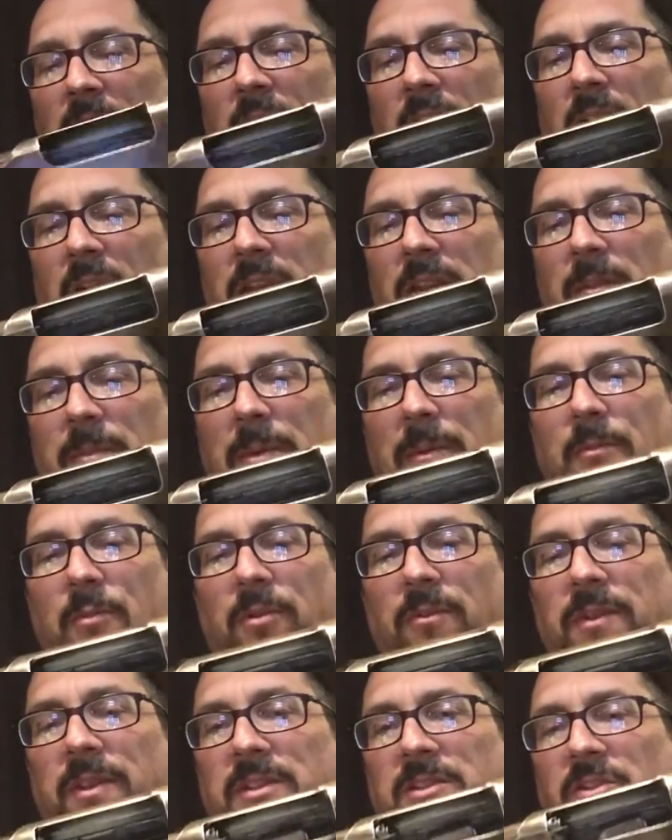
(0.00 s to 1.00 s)
A little bit
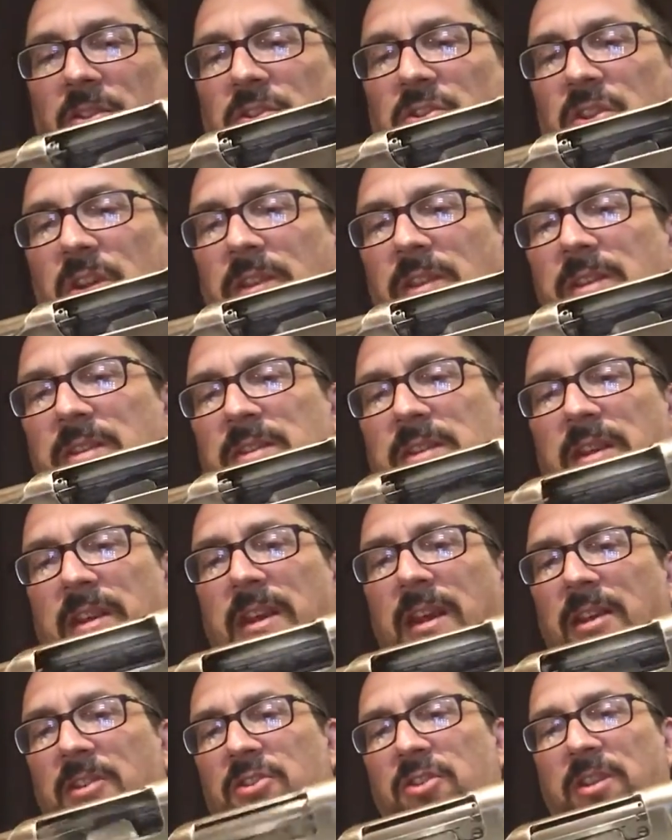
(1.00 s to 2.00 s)
more research on this thing
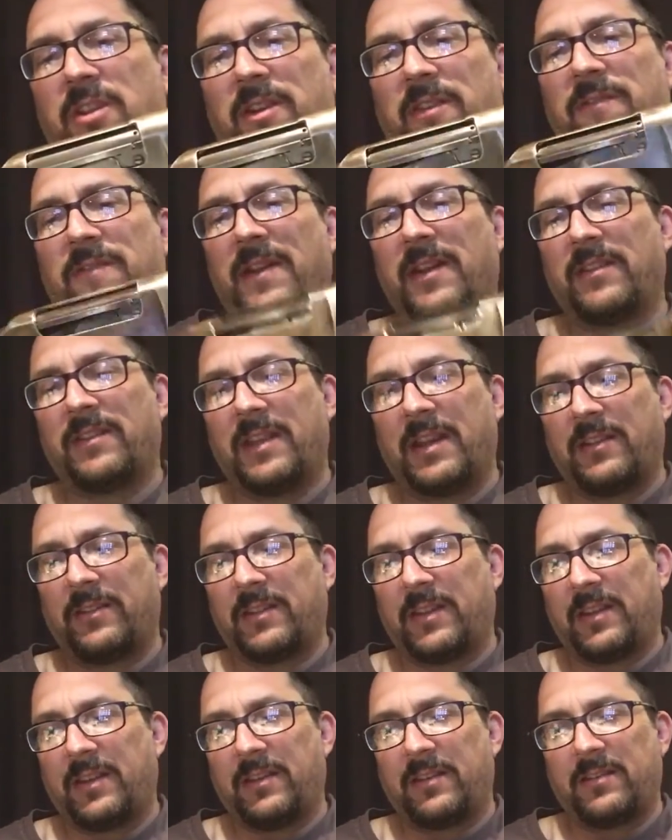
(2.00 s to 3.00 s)
actually found out
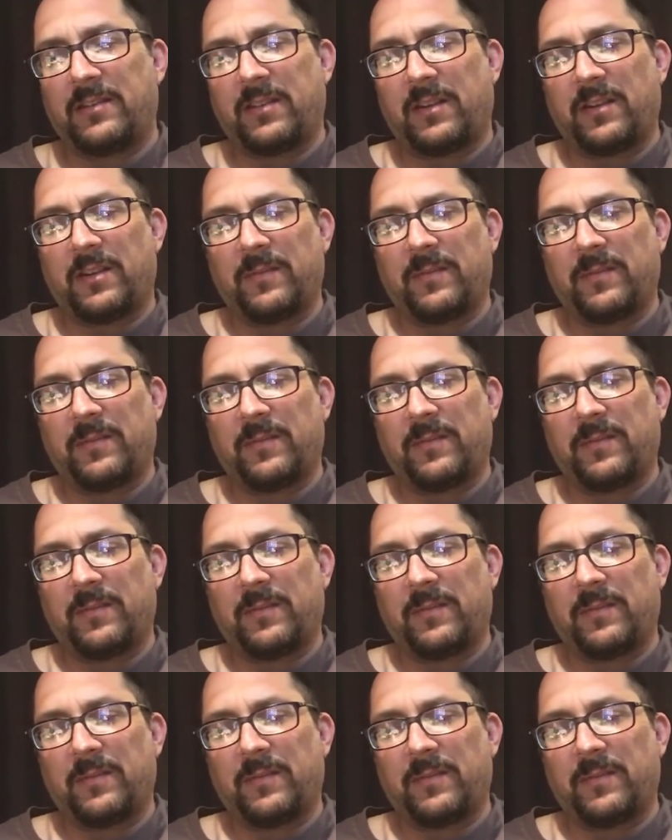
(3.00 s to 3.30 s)
that it's